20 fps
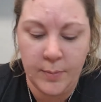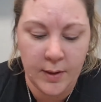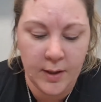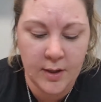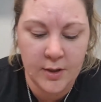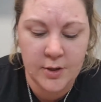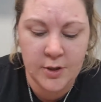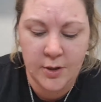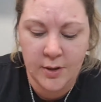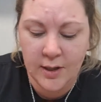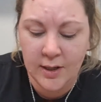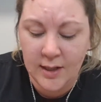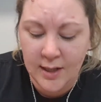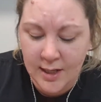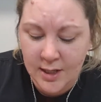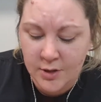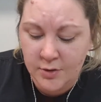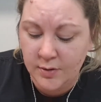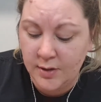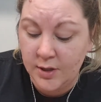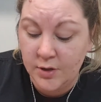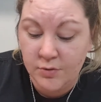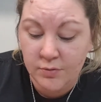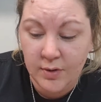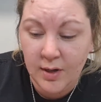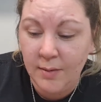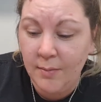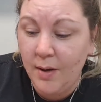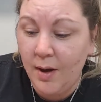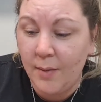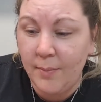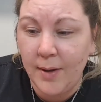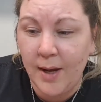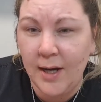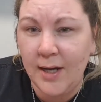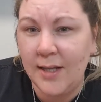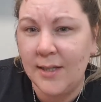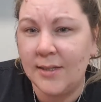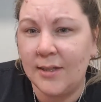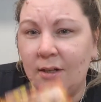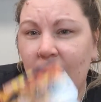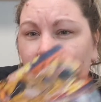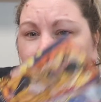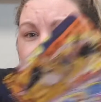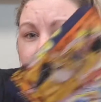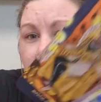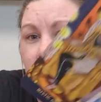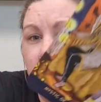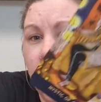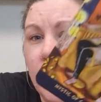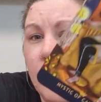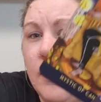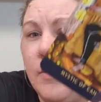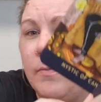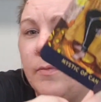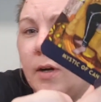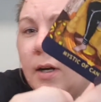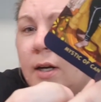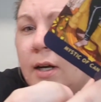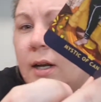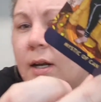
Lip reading: because you can literally dream up any scenario you want right